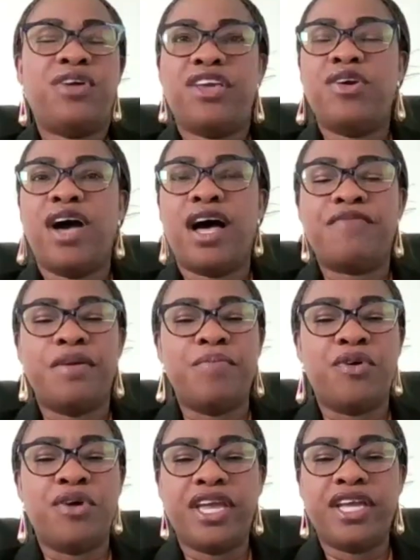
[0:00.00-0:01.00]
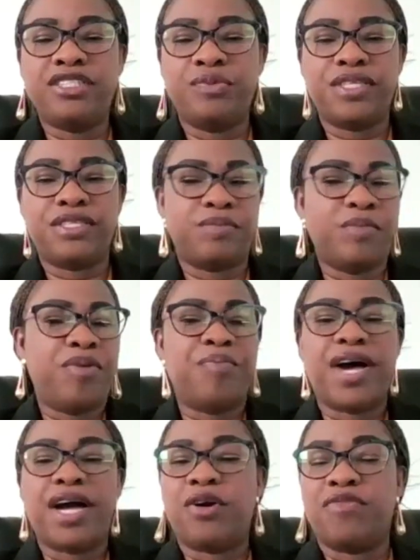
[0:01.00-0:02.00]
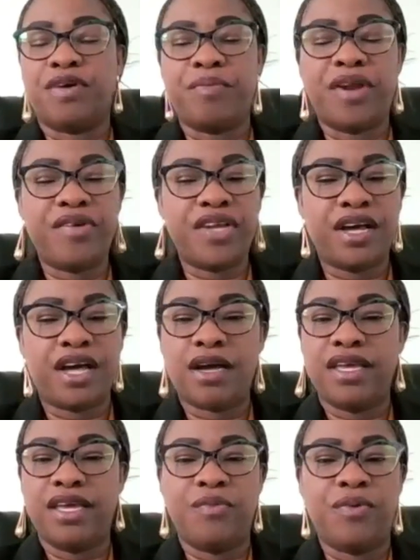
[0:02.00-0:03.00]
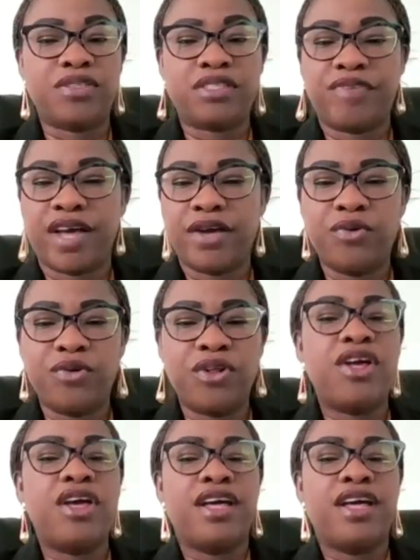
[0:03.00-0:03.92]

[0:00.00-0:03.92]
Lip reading: say, okay, you have a mortgage with maybe Bank of America, a Wells Fargo.